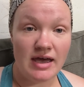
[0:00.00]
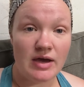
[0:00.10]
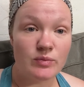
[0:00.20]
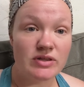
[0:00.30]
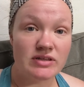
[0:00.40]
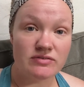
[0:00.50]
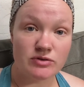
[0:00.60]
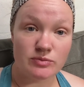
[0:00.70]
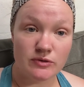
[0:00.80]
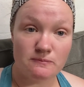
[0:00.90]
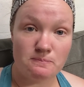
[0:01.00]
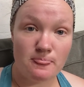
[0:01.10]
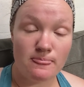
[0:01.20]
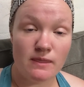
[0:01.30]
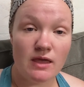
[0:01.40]
and we leave the room
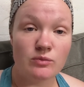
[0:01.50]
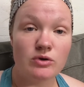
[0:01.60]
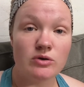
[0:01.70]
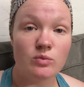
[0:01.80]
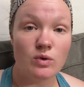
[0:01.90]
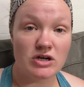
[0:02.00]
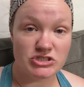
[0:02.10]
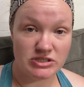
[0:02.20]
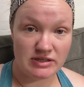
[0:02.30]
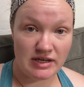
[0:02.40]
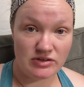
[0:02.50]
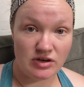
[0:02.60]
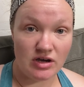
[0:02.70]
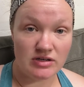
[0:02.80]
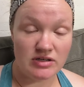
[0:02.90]
and we are watching that
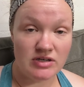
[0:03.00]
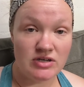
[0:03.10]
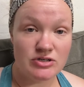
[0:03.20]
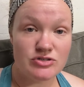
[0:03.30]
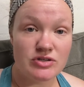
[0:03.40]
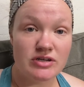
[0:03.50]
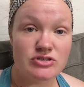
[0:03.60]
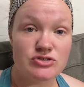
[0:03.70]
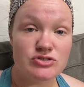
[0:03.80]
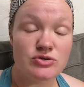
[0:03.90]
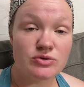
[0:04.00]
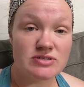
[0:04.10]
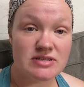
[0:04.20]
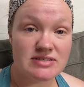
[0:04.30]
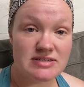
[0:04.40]
dog so that as soon
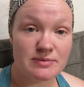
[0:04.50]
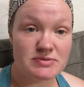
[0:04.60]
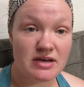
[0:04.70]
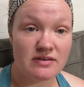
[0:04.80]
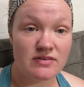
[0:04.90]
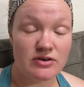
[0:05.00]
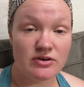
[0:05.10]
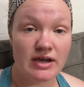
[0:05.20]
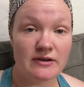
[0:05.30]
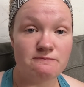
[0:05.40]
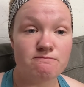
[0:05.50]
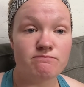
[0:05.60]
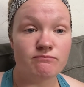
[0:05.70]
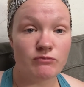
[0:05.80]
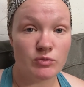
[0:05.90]
as it steps out of that crate,
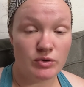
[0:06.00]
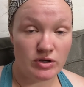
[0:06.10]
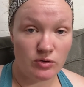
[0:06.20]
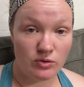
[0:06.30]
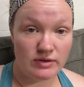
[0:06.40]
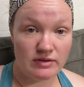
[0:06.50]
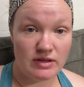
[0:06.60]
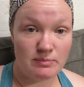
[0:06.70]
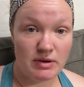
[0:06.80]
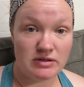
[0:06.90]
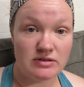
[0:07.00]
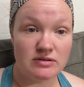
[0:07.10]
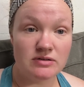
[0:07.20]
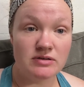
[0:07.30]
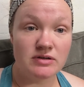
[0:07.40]
we can hold down that button,
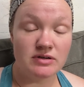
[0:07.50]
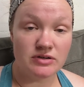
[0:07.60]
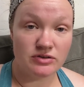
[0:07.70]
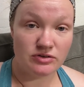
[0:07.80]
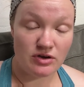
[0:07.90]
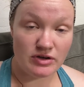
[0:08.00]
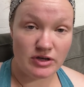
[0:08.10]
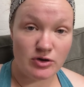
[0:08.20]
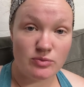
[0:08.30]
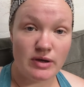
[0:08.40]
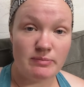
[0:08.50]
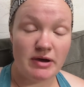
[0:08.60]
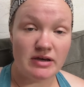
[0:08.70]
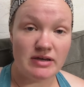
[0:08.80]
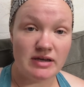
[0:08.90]
dog can go right
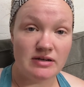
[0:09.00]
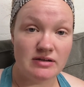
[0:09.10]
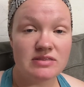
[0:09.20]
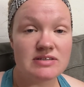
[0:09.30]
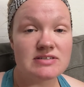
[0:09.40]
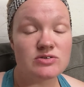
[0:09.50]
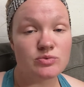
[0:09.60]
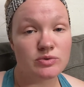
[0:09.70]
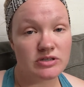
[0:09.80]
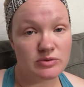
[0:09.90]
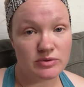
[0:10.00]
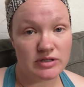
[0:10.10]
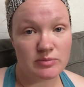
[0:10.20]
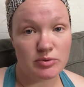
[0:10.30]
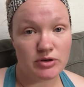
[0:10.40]
back in. This is a really,
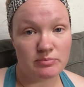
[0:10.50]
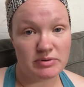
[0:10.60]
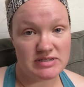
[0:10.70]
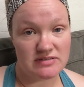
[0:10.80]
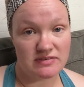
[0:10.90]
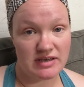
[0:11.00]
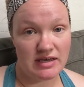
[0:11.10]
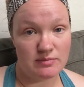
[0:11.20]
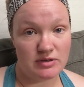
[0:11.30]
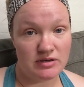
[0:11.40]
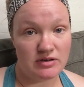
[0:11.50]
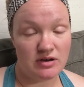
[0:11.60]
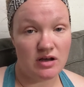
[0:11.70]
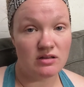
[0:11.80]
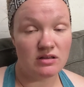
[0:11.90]
really important piece of the game here.
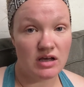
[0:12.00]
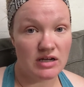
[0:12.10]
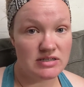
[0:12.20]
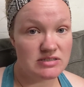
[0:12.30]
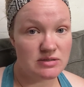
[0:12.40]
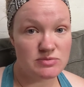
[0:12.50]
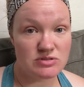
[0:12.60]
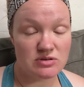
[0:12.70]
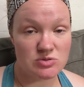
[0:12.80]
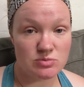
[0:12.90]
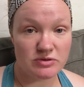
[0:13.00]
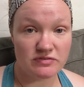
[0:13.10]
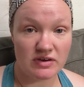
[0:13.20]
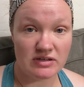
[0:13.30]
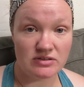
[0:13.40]
A lot of times dogs will be
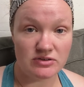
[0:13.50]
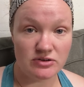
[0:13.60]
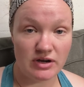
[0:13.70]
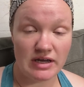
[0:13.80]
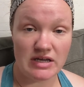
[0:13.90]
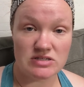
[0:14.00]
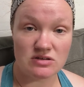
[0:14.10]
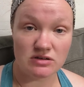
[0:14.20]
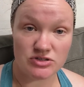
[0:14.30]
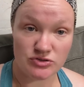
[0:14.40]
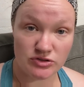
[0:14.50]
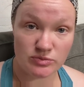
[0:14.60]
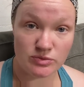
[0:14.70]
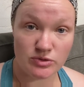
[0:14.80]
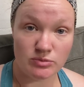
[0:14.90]
fine in their crate as long as you're in the
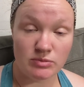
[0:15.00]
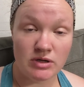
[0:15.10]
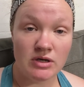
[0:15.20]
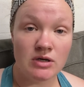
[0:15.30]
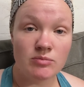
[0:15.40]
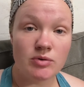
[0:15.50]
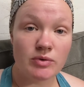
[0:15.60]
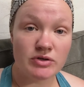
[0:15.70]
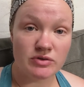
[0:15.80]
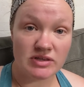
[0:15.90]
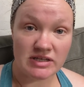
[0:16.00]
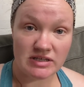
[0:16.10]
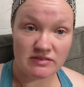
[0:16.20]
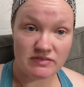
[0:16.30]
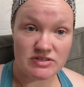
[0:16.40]
room, but when you
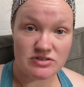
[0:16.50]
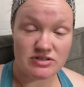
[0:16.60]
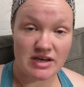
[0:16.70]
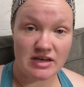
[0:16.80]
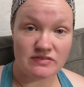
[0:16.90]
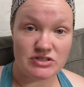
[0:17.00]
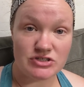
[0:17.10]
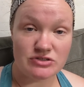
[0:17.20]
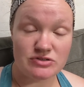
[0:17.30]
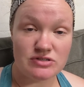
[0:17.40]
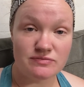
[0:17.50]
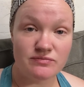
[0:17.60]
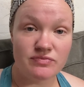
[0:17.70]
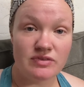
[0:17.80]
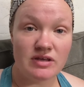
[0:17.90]
leave, they start to have issues.
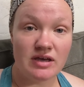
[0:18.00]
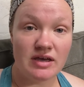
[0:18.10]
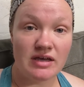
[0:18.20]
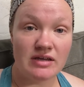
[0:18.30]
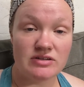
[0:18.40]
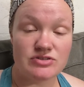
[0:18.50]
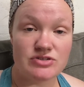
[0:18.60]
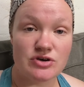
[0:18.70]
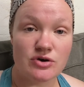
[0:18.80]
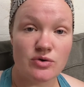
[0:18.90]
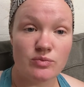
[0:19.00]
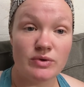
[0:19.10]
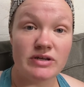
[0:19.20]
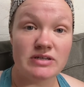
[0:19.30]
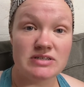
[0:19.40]
And so we
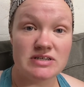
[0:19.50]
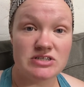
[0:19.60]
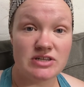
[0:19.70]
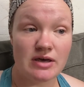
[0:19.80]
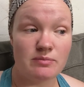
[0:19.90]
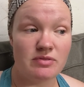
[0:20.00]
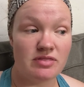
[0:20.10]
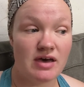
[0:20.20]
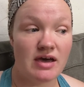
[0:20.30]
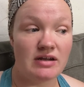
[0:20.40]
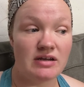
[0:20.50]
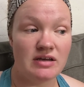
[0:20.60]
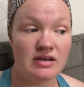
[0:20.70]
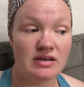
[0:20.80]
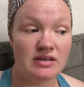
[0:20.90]
need to teach them that
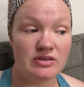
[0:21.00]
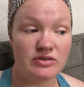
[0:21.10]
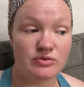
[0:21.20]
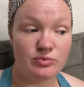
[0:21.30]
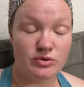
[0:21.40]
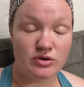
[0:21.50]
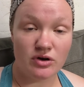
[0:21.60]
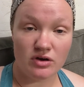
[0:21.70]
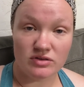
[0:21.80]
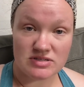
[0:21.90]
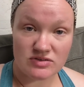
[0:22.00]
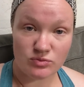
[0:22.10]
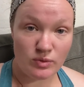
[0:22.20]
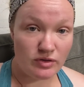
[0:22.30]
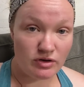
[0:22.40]
regardless of
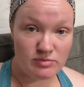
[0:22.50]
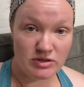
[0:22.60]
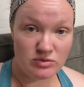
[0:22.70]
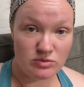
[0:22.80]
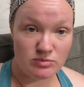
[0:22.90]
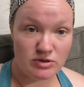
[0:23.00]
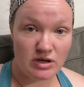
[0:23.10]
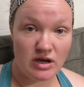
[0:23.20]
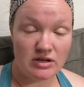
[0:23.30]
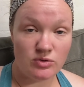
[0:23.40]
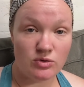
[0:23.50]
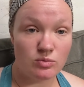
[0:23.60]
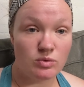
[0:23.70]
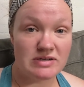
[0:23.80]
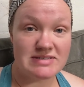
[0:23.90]
whether I'm in the room or not, or
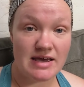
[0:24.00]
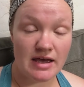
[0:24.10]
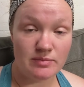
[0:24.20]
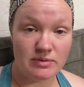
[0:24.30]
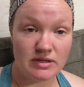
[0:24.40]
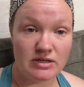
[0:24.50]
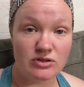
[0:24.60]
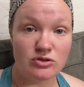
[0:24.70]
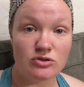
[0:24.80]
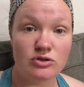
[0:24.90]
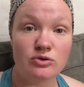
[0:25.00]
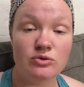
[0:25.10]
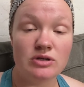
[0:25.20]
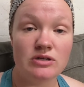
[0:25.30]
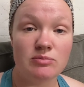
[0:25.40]
what is happening, you
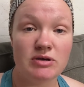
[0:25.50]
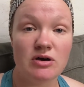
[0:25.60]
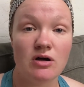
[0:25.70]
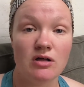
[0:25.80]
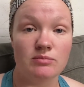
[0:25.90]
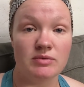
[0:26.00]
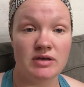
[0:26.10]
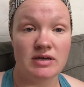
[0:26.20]
need to be calm